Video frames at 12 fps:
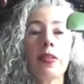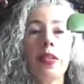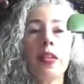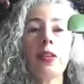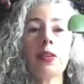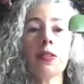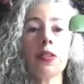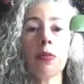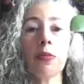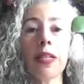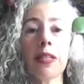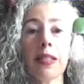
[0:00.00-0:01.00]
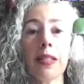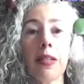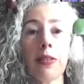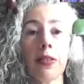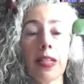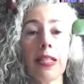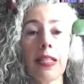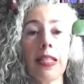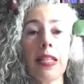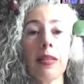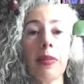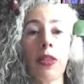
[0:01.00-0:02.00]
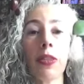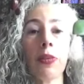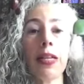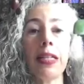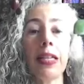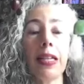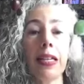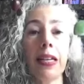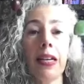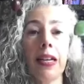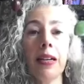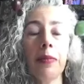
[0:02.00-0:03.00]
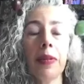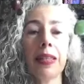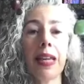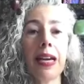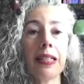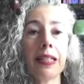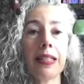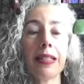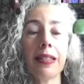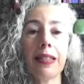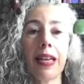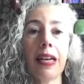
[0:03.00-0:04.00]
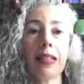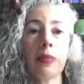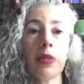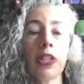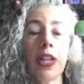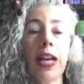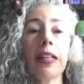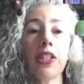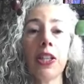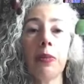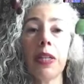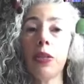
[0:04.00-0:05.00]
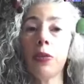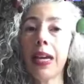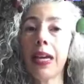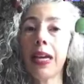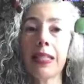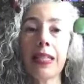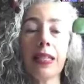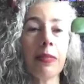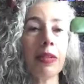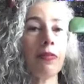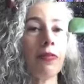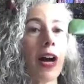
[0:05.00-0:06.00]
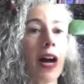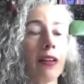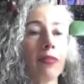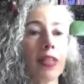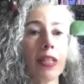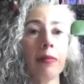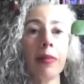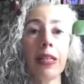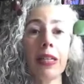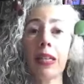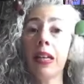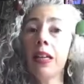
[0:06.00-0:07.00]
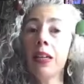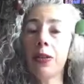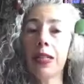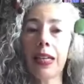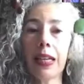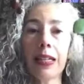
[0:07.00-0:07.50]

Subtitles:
seers, the real seers, can see them in 3D, but that's more challenging. But you can see them in 5D, meaning you can get